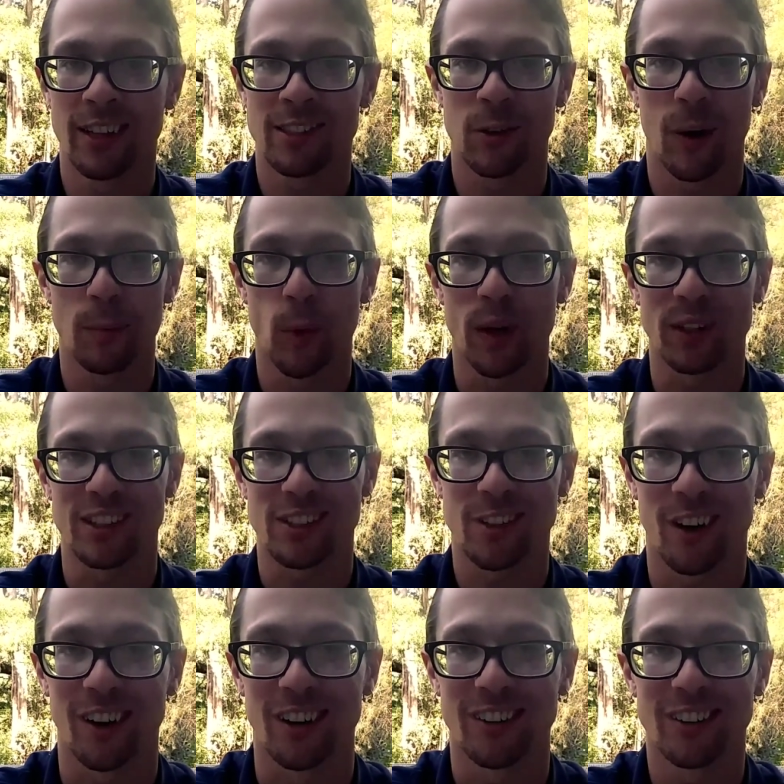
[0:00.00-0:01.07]
so I'm going to
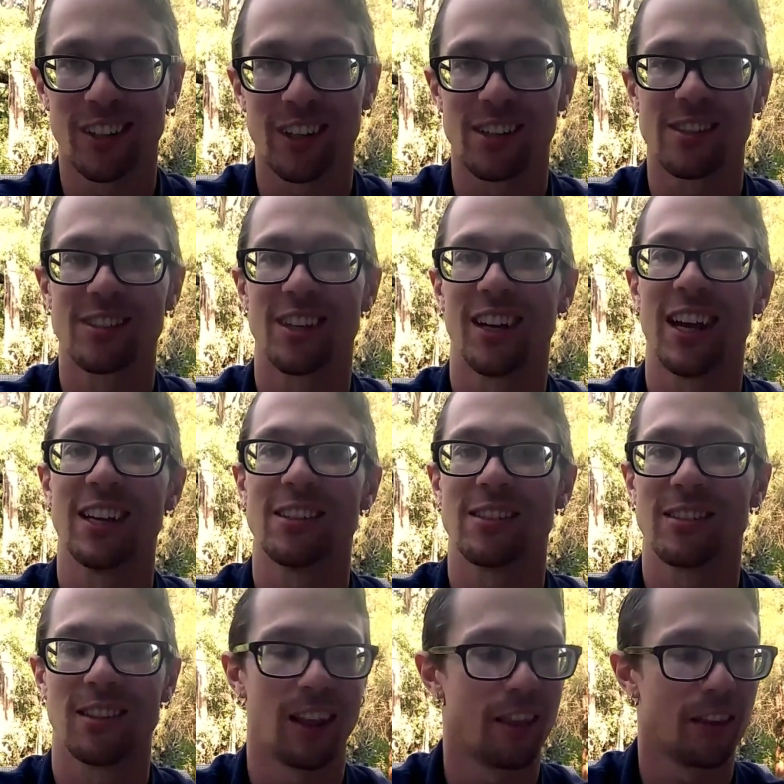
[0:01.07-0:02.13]
start because
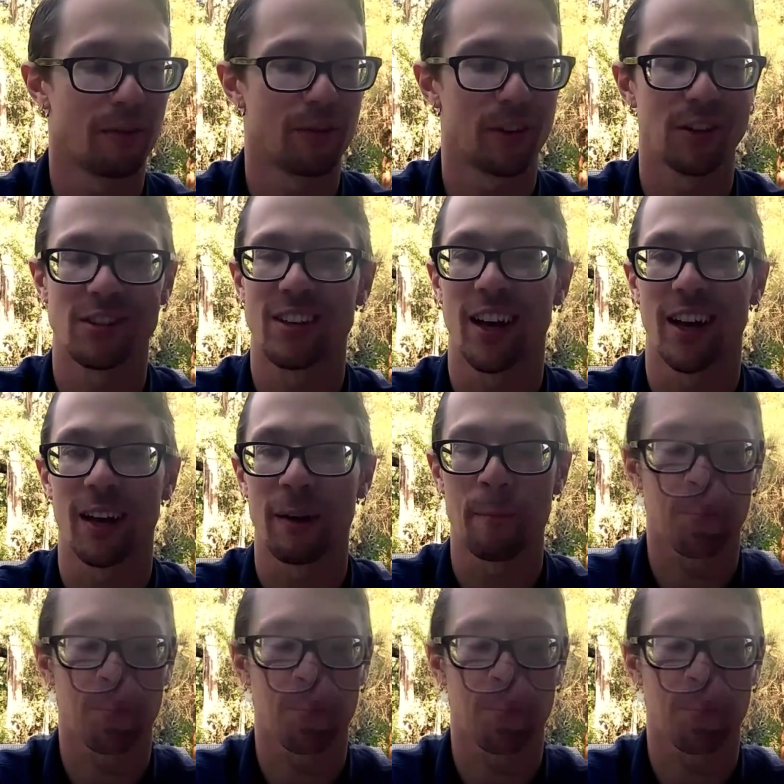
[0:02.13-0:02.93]
today's the first day.